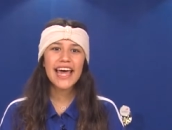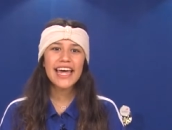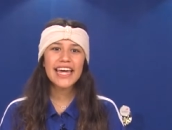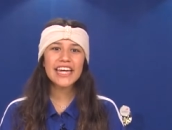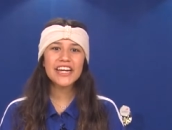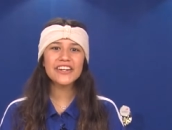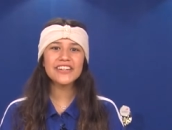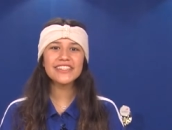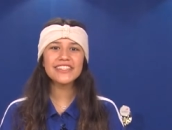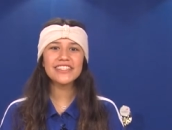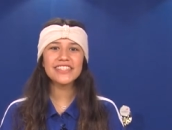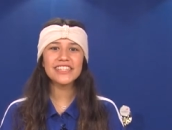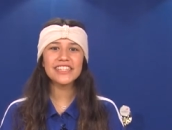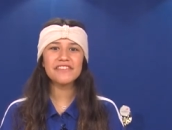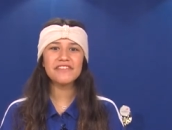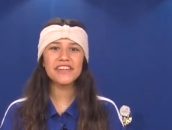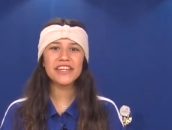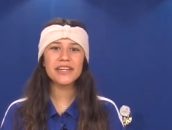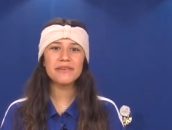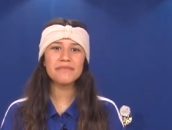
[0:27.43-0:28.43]
Here's a
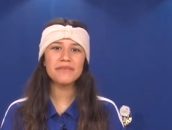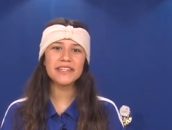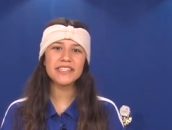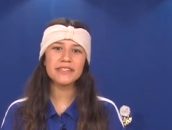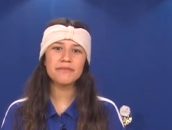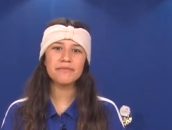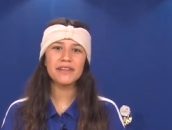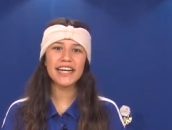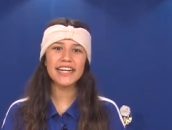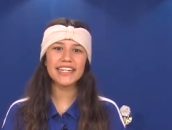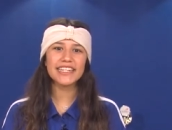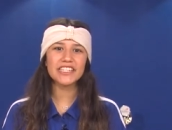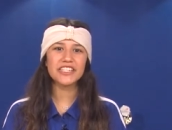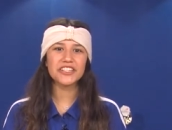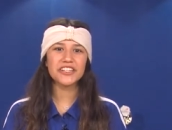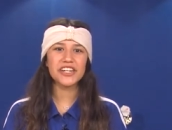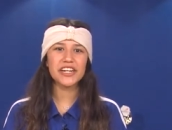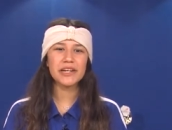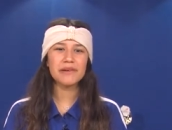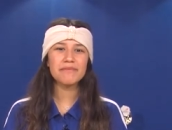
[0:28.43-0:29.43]
significant piece of black
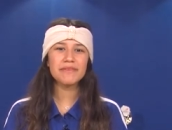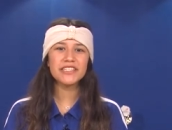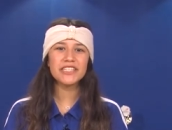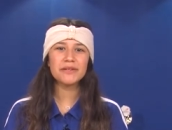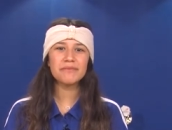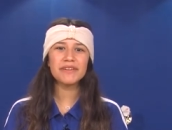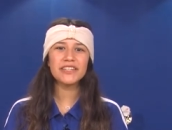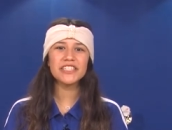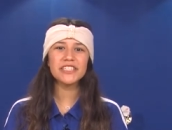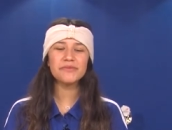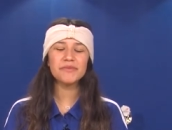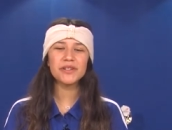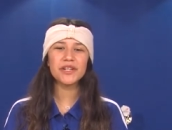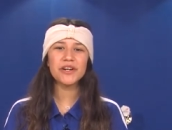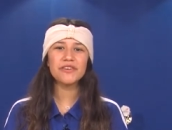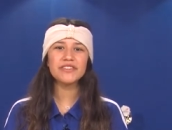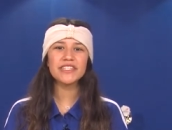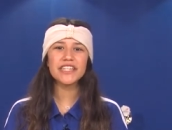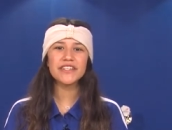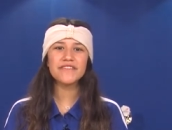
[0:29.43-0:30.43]
history. Mr.
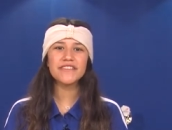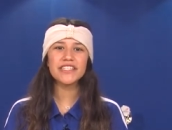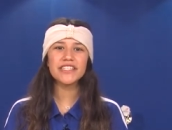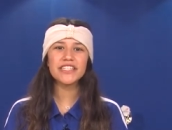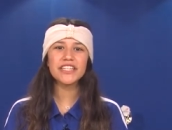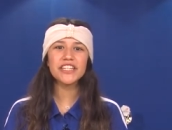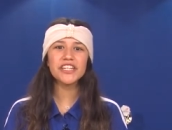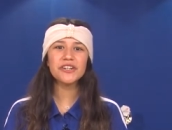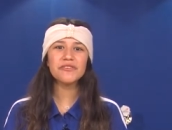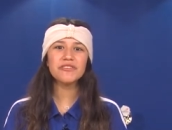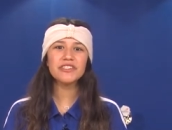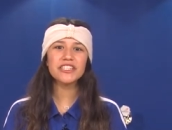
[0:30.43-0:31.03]
Benjamin O. Davis Sr.